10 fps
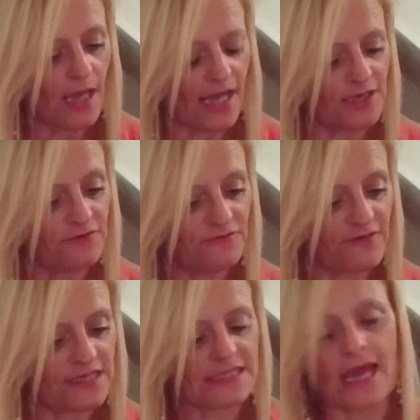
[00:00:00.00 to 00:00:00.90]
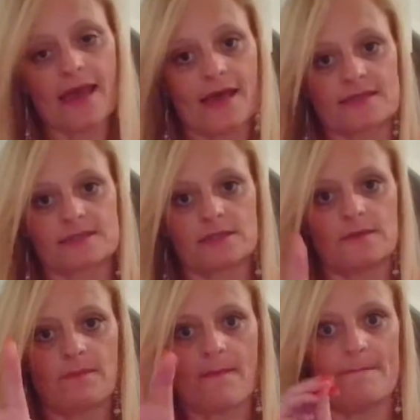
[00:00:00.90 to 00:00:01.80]
and you've figured out how to
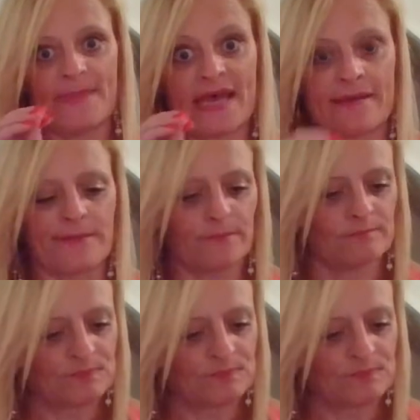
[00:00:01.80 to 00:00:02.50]
bag them.